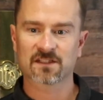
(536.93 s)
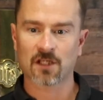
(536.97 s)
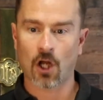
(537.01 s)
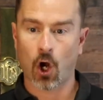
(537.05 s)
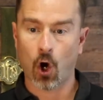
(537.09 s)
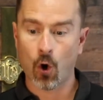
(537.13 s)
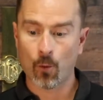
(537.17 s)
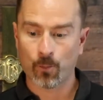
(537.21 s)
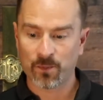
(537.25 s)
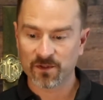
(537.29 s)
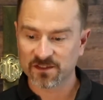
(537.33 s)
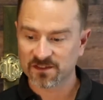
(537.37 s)

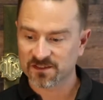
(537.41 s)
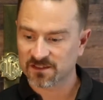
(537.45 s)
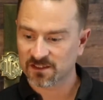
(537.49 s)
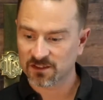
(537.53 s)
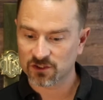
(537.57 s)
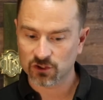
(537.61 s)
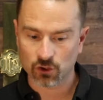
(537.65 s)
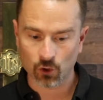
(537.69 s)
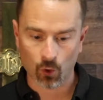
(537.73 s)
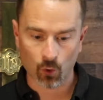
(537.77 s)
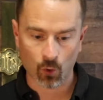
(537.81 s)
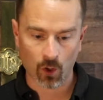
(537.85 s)
opens the
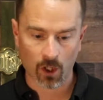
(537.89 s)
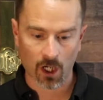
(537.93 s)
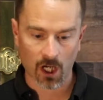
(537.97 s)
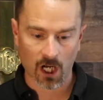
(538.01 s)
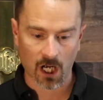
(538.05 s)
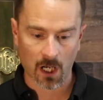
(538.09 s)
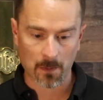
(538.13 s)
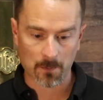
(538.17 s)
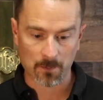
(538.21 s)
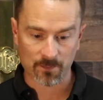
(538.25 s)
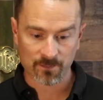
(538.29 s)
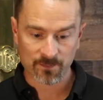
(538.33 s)
door
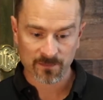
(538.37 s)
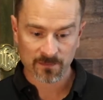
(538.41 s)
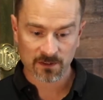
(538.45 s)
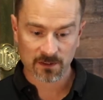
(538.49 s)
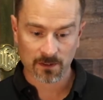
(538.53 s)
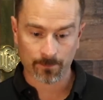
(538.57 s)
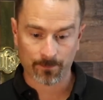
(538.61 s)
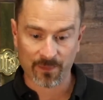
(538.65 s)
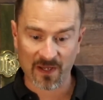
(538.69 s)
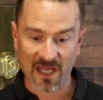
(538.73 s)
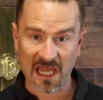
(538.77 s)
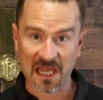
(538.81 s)
up
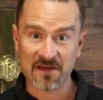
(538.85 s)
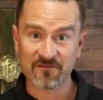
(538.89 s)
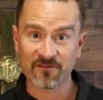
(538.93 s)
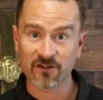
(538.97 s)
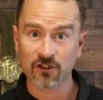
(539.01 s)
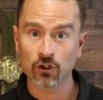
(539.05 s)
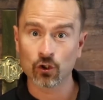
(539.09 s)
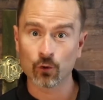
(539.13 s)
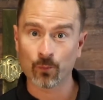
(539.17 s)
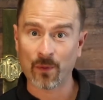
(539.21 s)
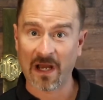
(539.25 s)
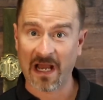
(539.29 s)
to pave a
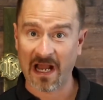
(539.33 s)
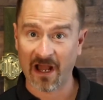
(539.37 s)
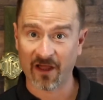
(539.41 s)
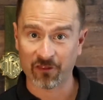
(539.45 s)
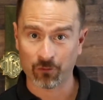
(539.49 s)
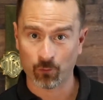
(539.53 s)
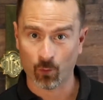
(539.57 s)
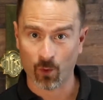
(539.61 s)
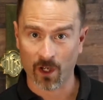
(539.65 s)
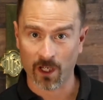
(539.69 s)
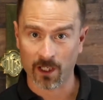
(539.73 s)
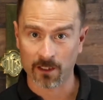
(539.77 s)
new
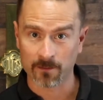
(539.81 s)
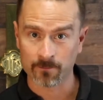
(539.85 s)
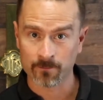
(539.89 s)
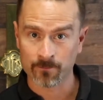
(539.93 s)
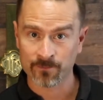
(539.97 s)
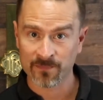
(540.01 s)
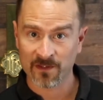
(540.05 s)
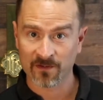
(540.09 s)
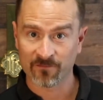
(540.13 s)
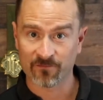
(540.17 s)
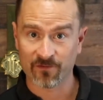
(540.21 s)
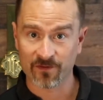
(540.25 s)
pathway
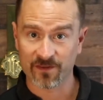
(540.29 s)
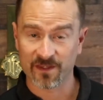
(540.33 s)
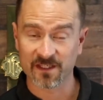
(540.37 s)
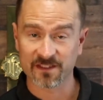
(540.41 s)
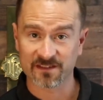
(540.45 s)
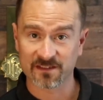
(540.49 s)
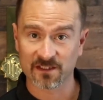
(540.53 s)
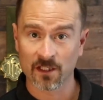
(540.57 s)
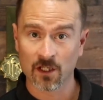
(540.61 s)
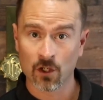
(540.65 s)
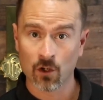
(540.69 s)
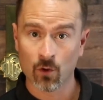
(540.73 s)
for
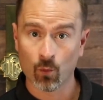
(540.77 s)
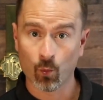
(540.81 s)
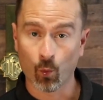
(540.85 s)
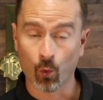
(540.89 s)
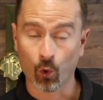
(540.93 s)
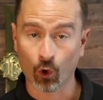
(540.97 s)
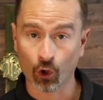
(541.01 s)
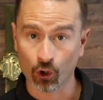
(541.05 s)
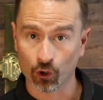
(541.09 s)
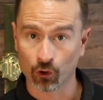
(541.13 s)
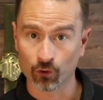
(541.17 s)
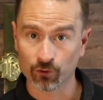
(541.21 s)
this
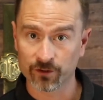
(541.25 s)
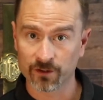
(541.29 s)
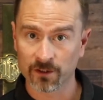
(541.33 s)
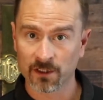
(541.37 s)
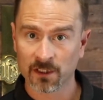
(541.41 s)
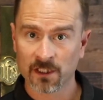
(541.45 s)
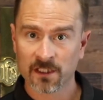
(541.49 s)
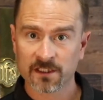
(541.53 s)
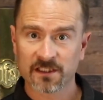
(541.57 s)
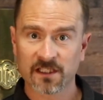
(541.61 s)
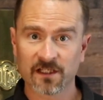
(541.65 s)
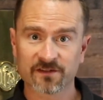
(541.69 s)
world.
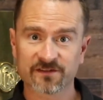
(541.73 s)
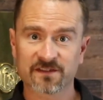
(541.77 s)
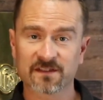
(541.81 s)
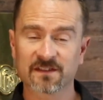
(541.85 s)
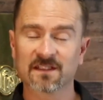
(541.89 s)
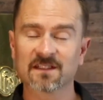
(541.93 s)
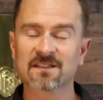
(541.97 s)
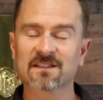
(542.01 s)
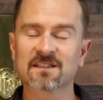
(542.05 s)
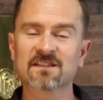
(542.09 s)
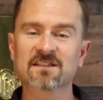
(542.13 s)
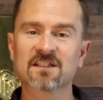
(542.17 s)
Now, so
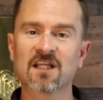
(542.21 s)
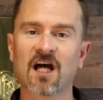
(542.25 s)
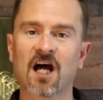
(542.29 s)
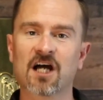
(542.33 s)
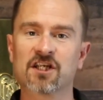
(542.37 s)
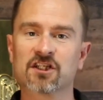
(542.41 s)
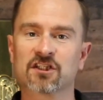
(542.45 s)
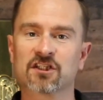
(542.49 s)
this is not